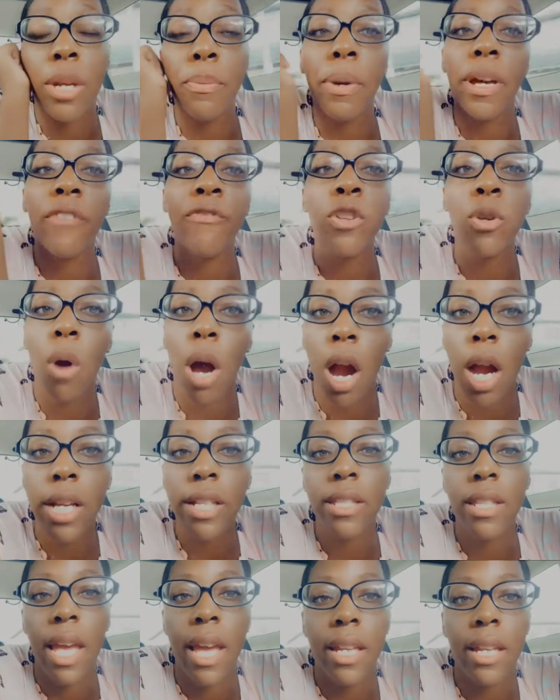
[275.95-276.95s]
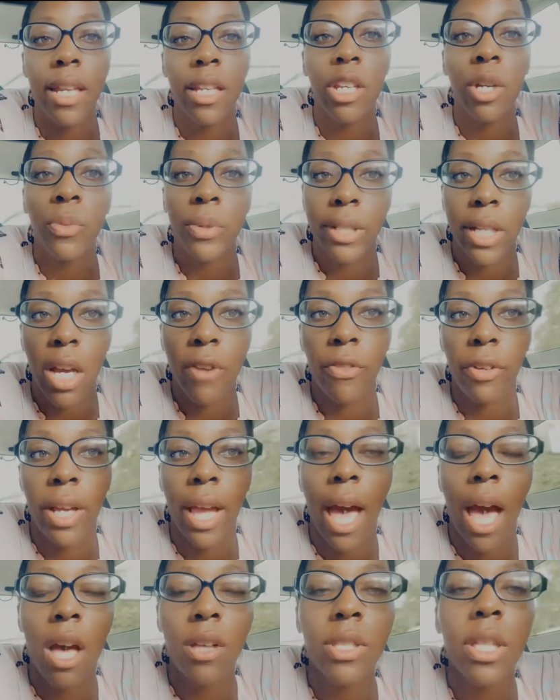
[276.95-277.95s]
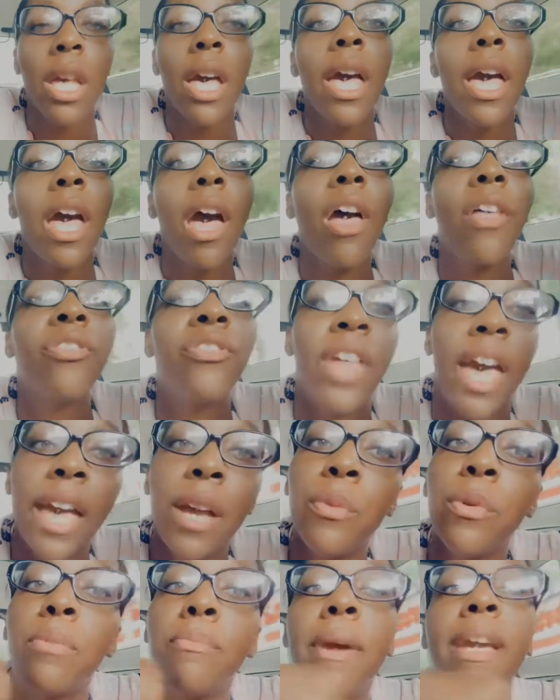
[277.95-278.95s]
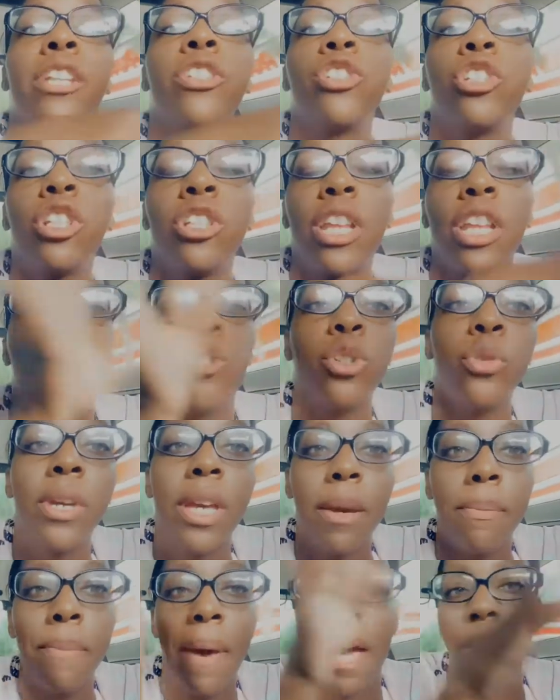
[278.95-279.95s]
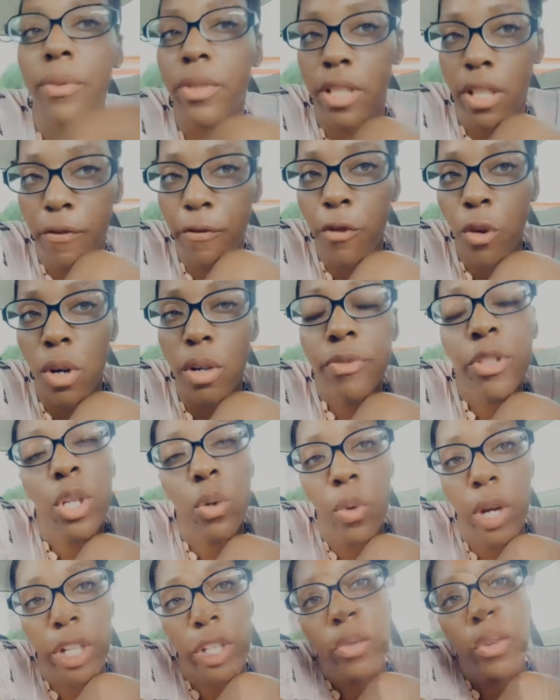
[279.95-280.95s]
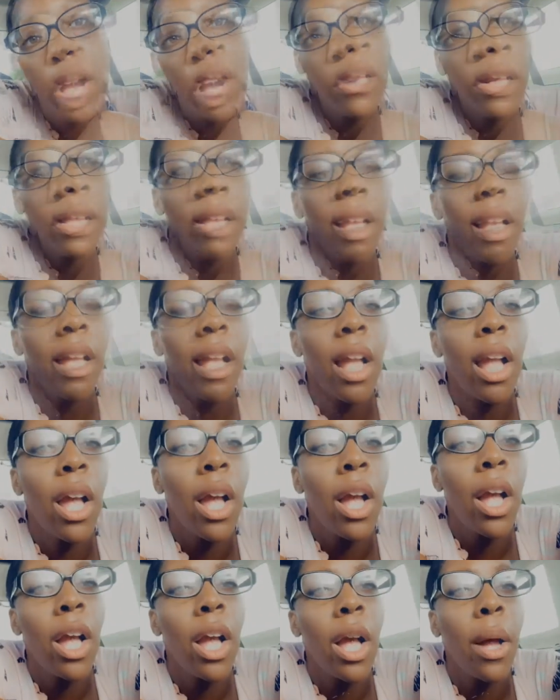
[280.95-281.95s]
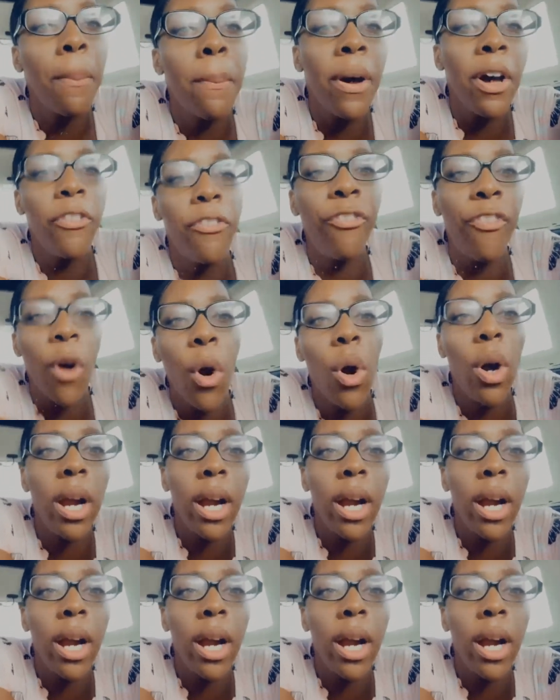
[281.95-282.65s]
But if you are staying at the recovery house, they will make sure that you get backwards and forth to where you go. Before